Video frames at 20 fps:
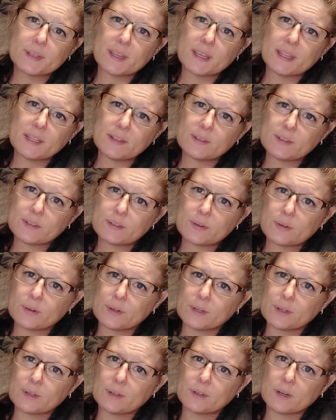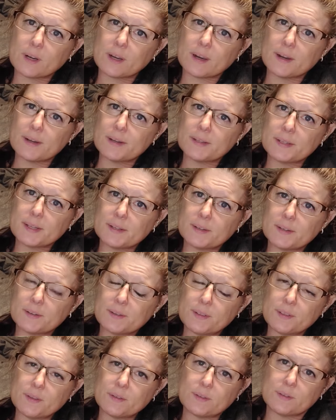I use oracle cards, I
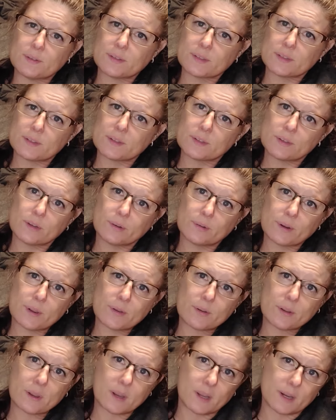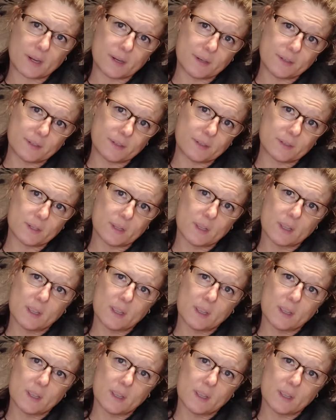don't use the tarot cards.